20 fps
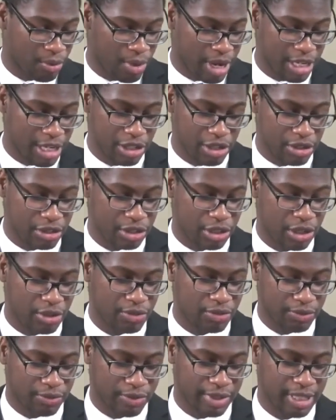when you
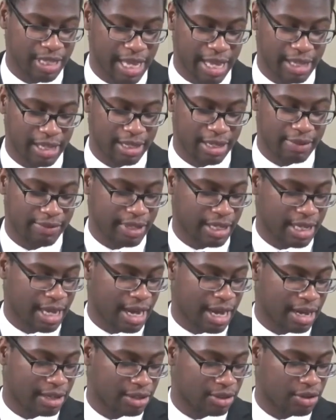don't feel like loving
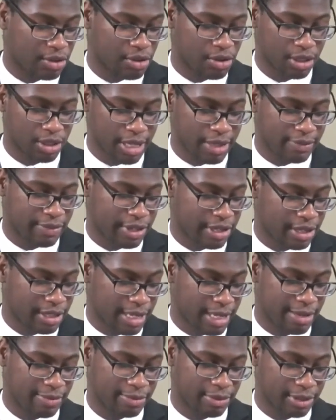God or loving
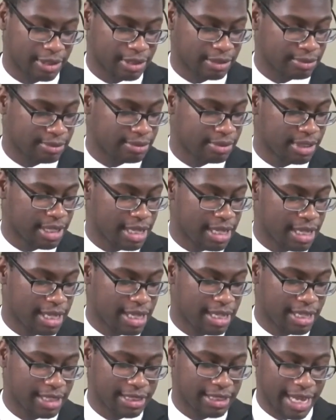your neighbor?
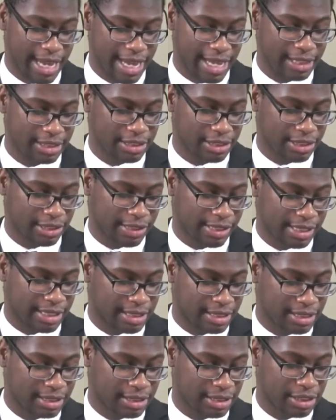The answer
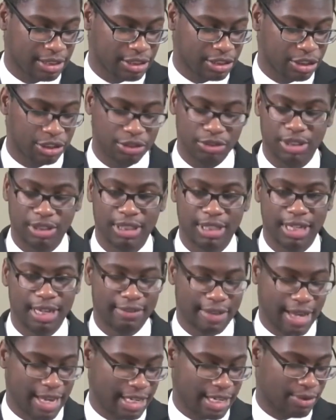is choose to
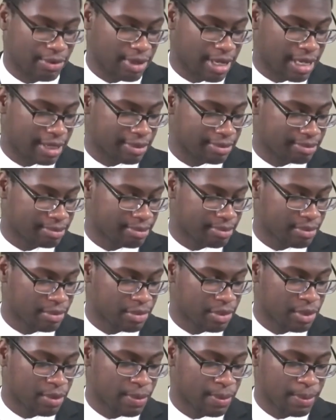love anyway.
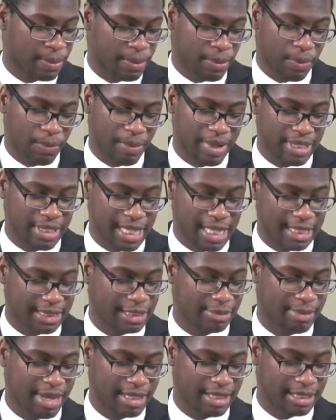We
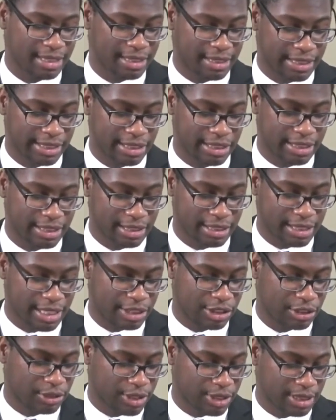tend to make decisions
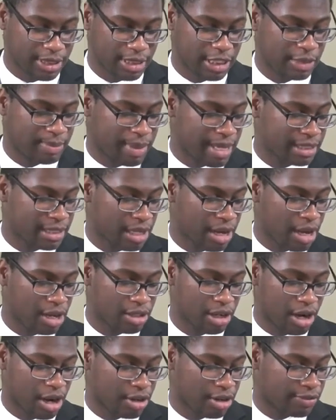and choices based
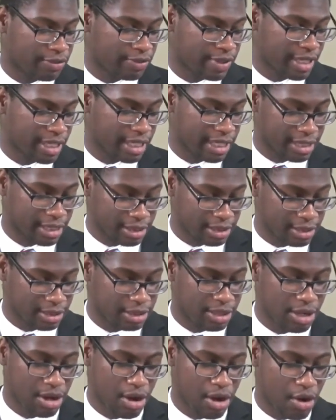on our
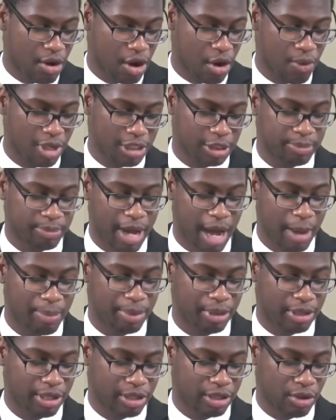feelings or what's
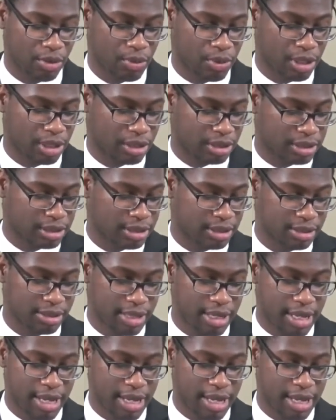popular in the world.